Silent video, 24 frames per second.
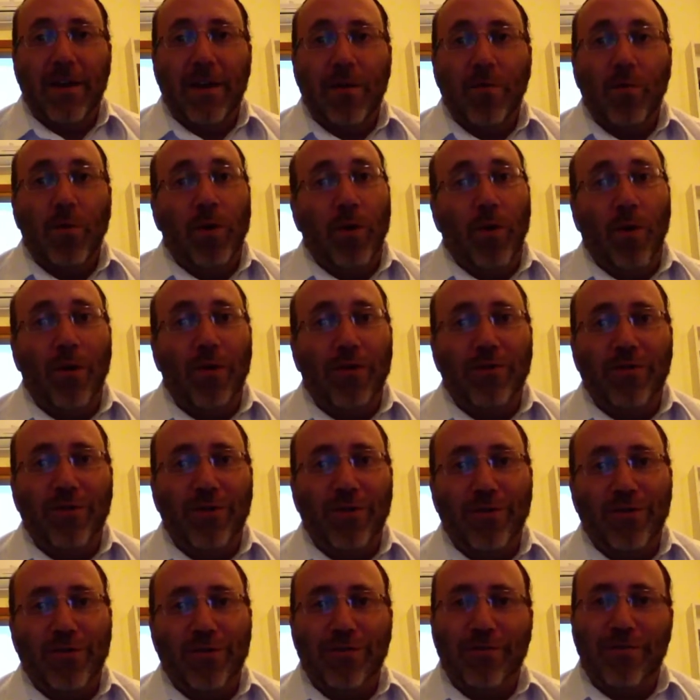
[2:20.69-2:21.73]
We're all
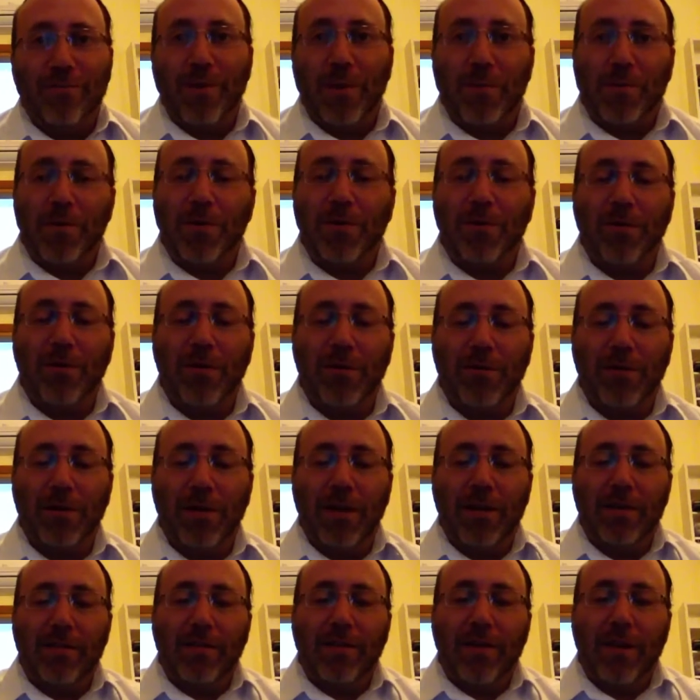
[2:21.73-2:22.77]
children, so maybe you can all
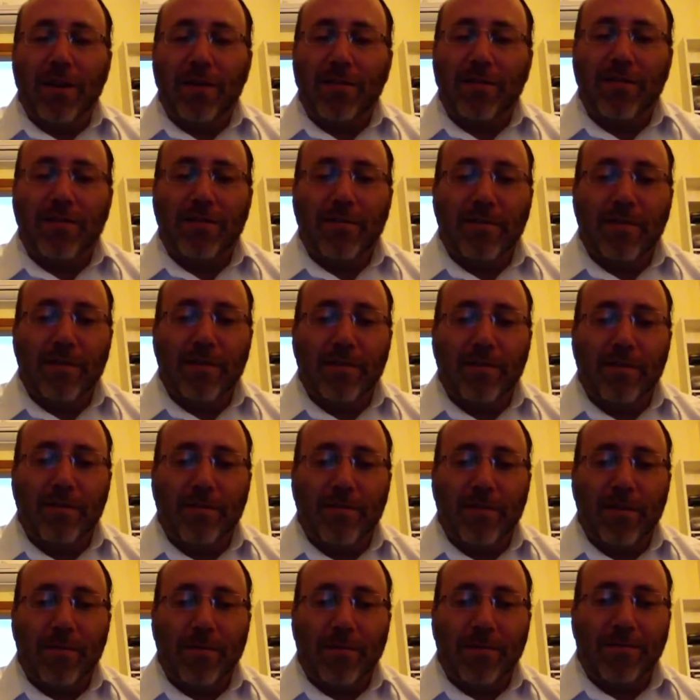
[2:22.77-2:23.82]
relate to that to
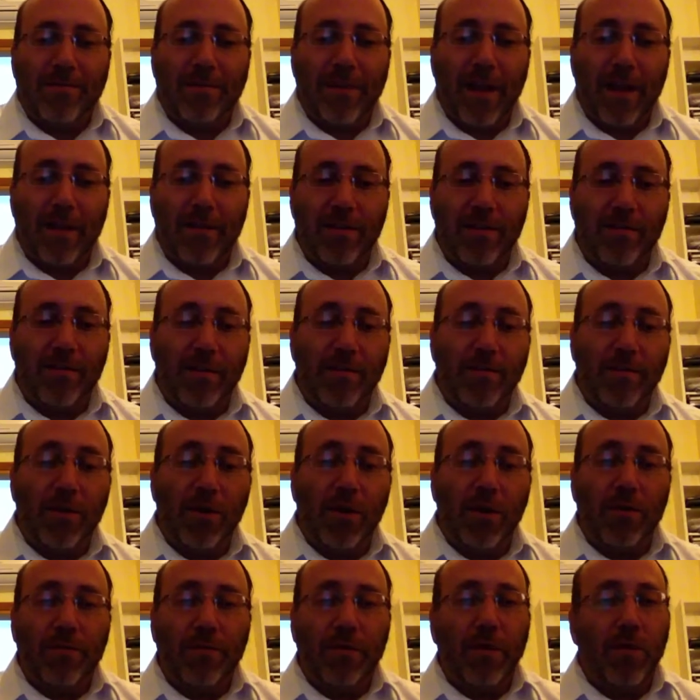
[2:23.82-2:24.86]
some extent, even if you
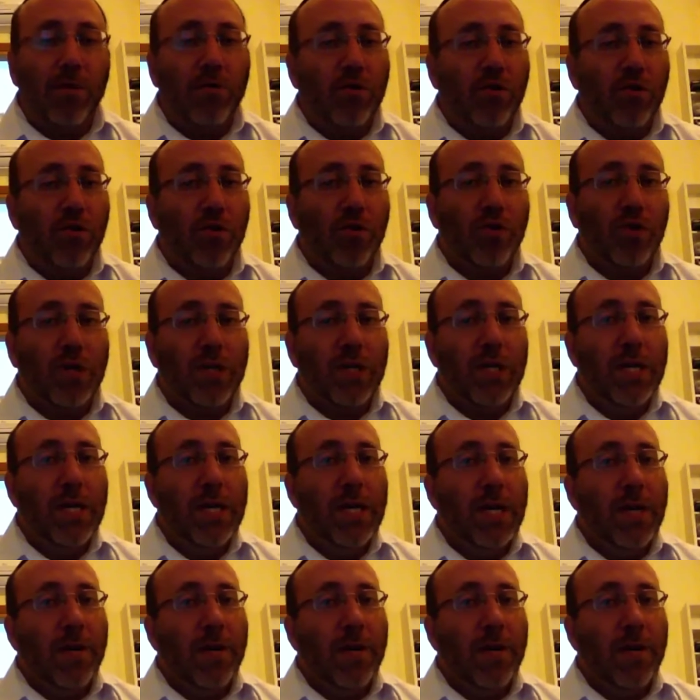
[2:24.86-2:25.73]
don't have your own children.